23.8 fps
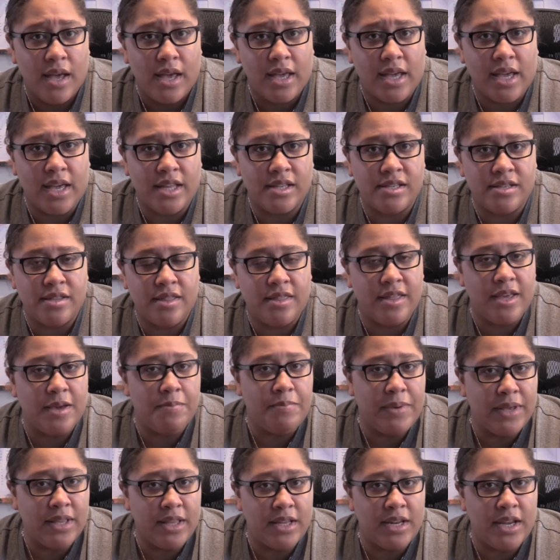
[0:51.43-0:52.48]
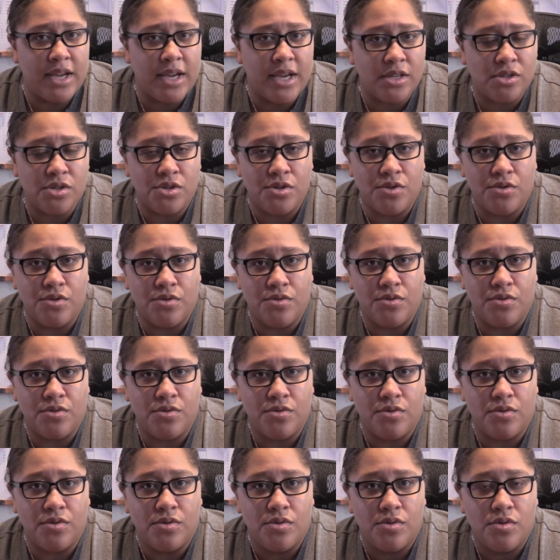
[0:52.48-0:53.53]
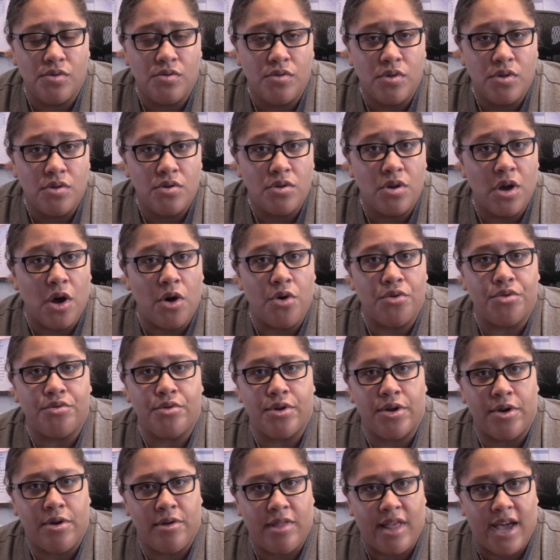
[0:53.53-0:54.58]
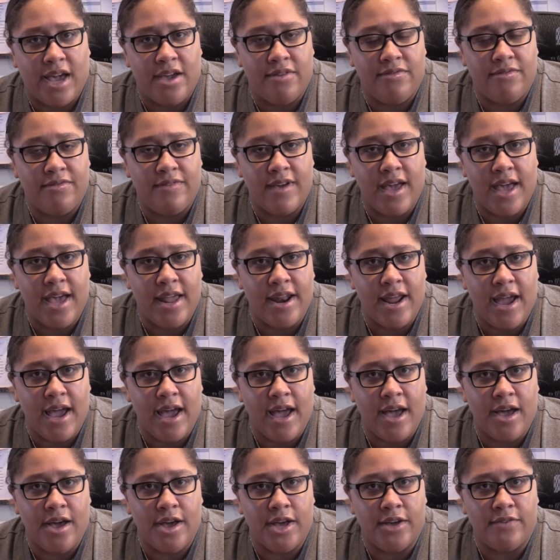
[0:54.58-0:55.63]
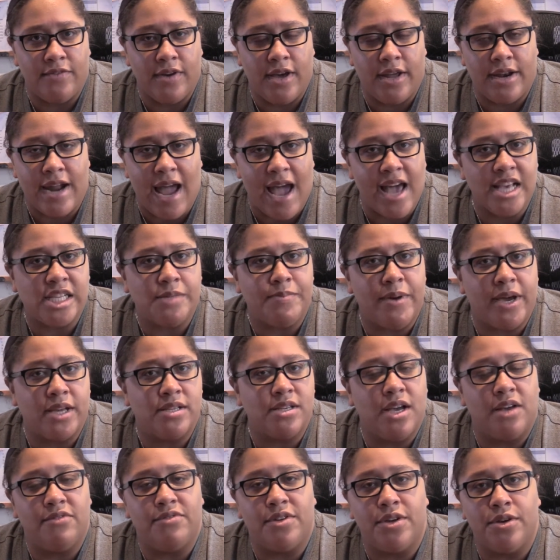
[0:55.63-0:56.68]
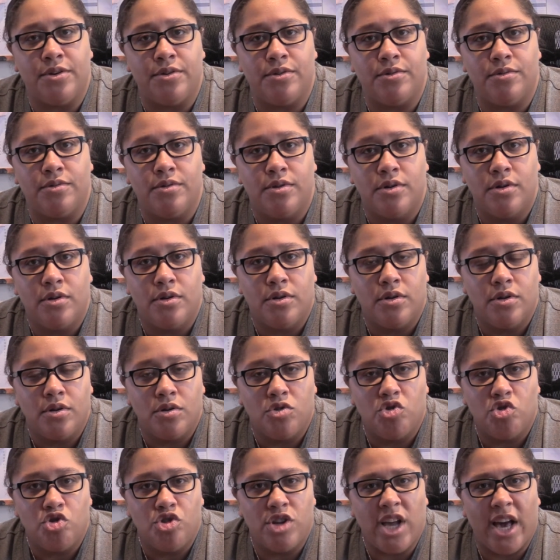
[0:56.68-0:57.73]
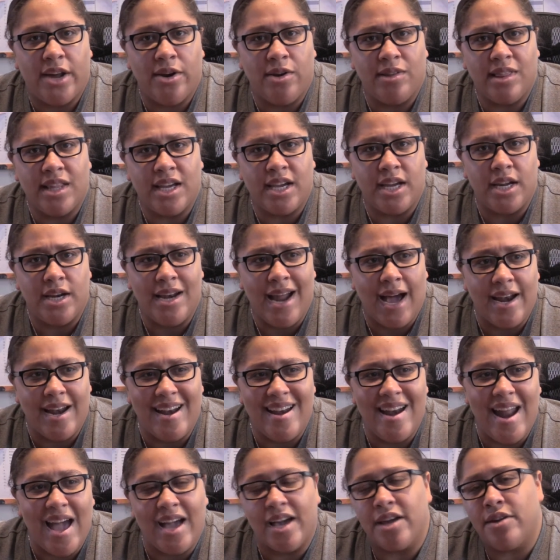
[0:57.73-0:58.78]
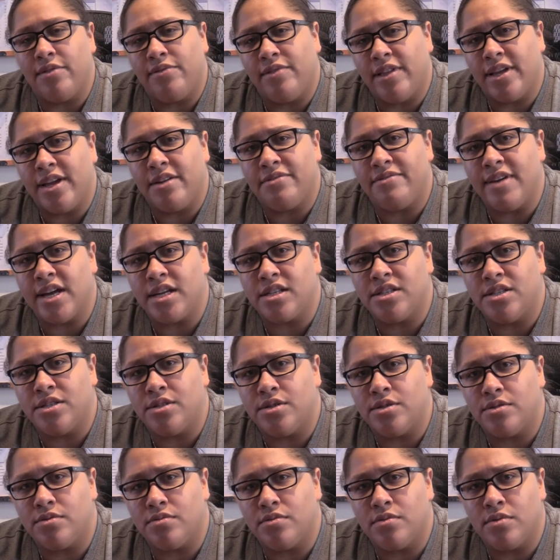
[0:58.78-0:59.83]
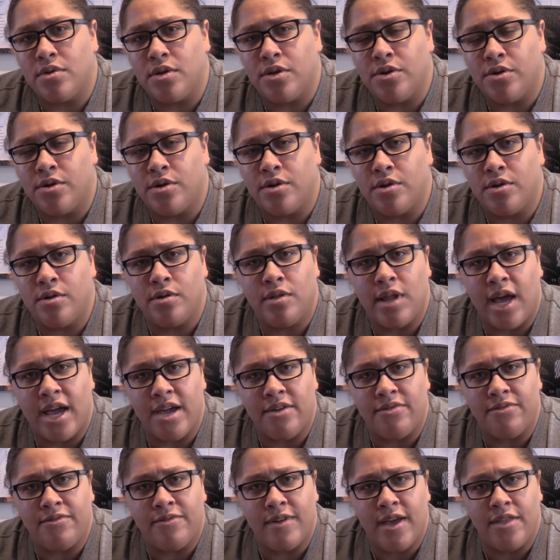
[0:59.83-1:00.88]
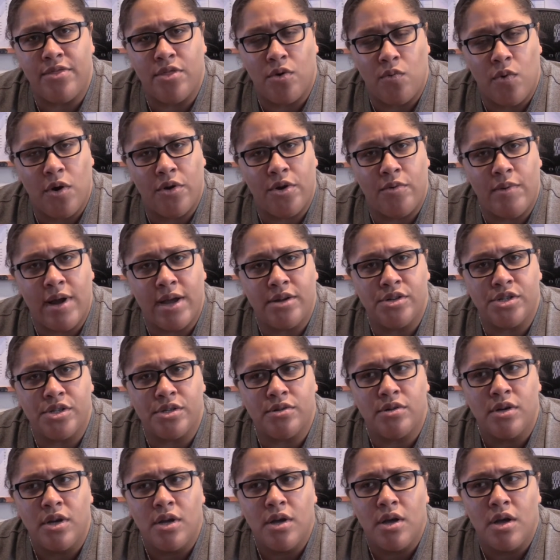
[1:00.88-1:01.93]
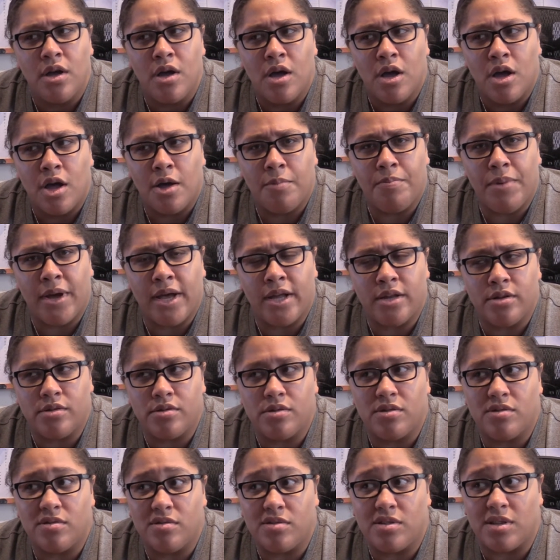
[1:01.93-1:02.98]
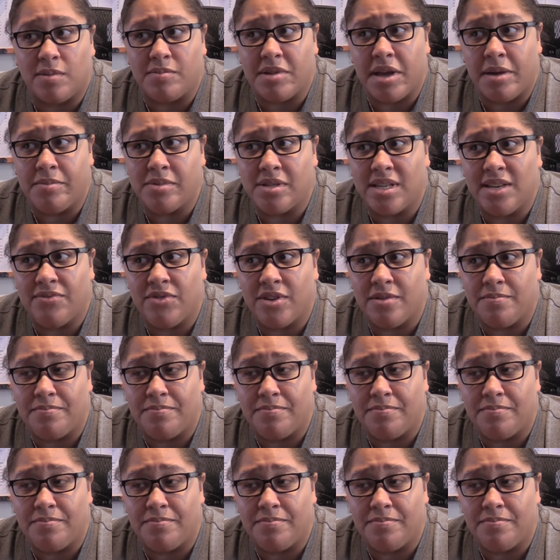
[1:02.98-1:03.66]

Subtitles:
It's the ability to go through your life and have an aspect of you not only not negatively affect your life and the world around you, but sometimes even